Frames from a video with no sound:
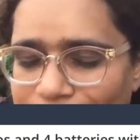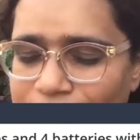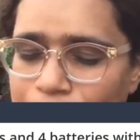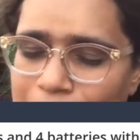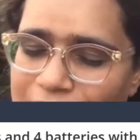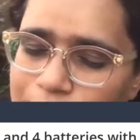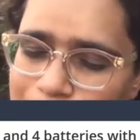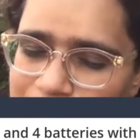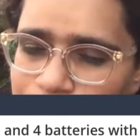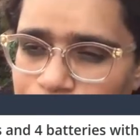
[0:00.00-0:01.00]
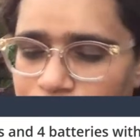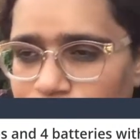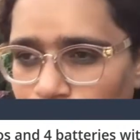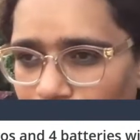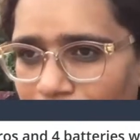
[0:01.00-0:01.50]
It might be for a
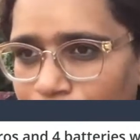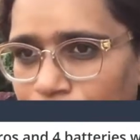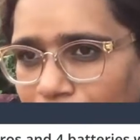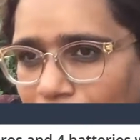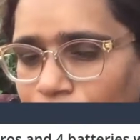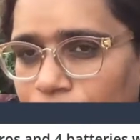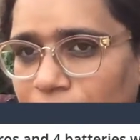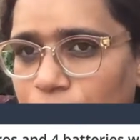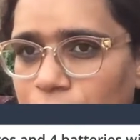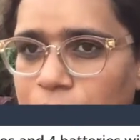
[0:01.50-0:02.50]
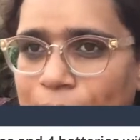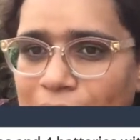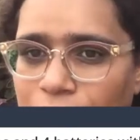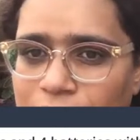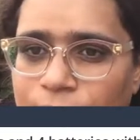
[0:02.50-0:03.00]
small, I, I really wouldn't bet
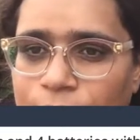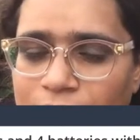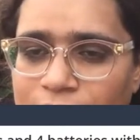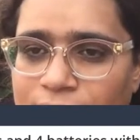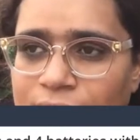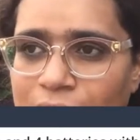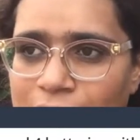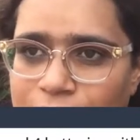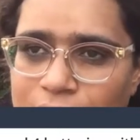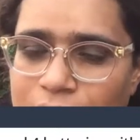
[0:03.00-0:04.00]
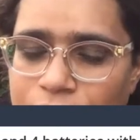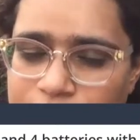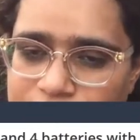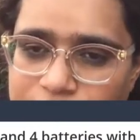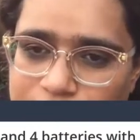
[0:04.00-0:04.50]
on it for anything higher than a three
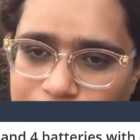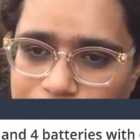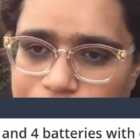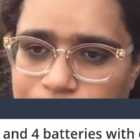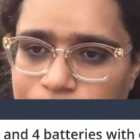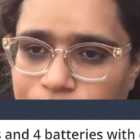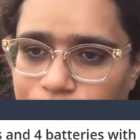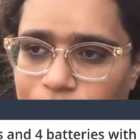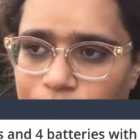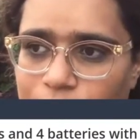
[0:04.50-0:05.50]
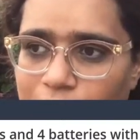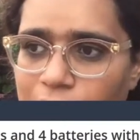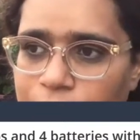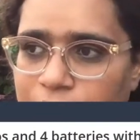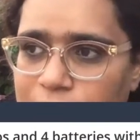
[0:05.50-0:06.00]
ton. I
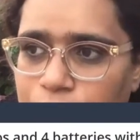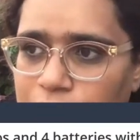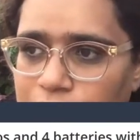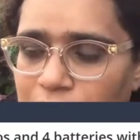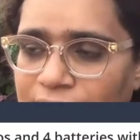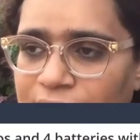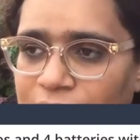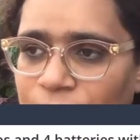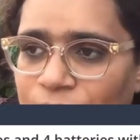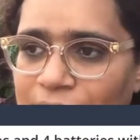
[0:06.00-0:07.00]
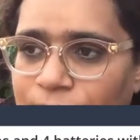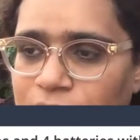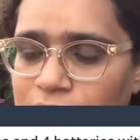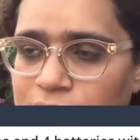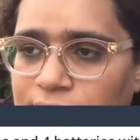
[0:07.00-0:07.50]
really wouldn't. I think a 5
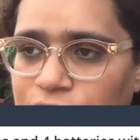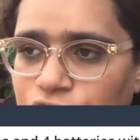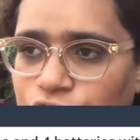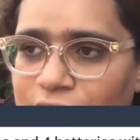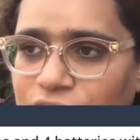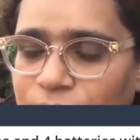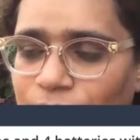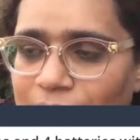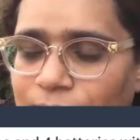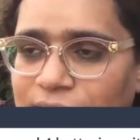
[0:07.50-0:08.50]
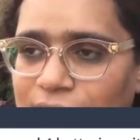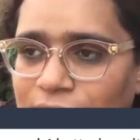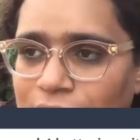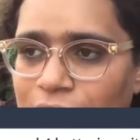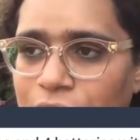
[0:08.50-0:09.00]
ton is a stretch. A 5
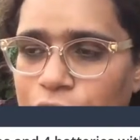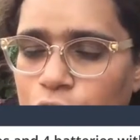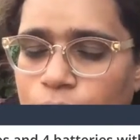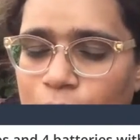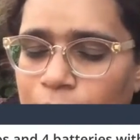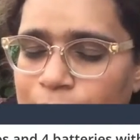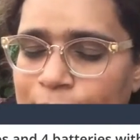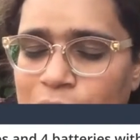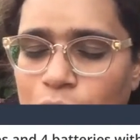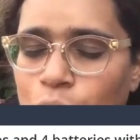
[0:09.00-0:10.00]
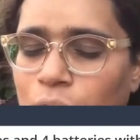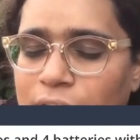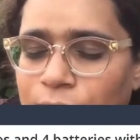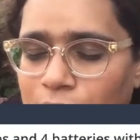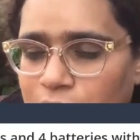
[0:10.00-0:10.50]
ton, you'll probably be only
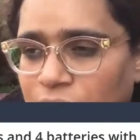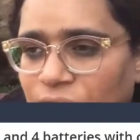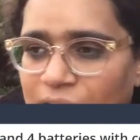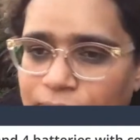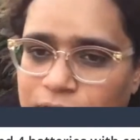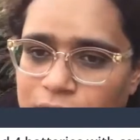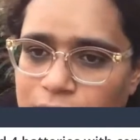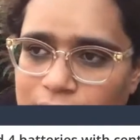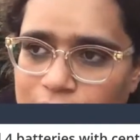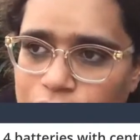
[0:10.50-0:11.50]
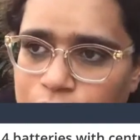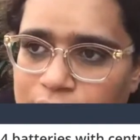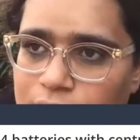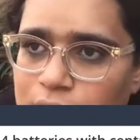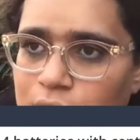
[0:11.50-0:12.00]
running the 5 ton on that unit.
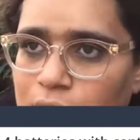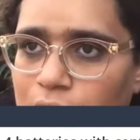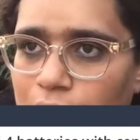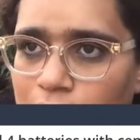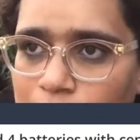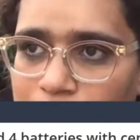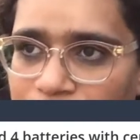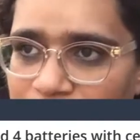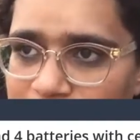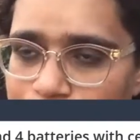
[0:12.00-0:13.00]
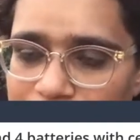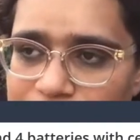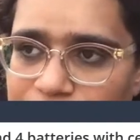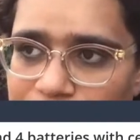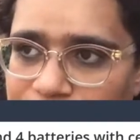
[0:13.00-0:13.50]
Um, if anybody
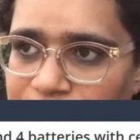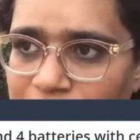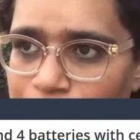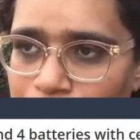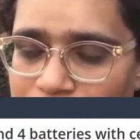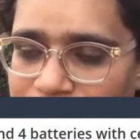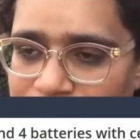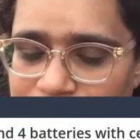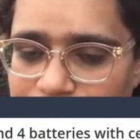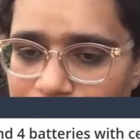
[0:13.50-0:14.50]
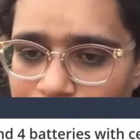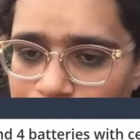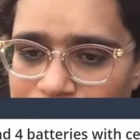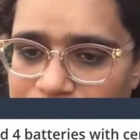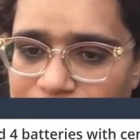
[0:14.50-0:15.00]
does it, I want to see it. I
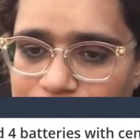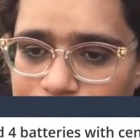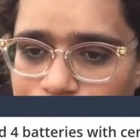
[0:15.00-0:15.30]
want to see it.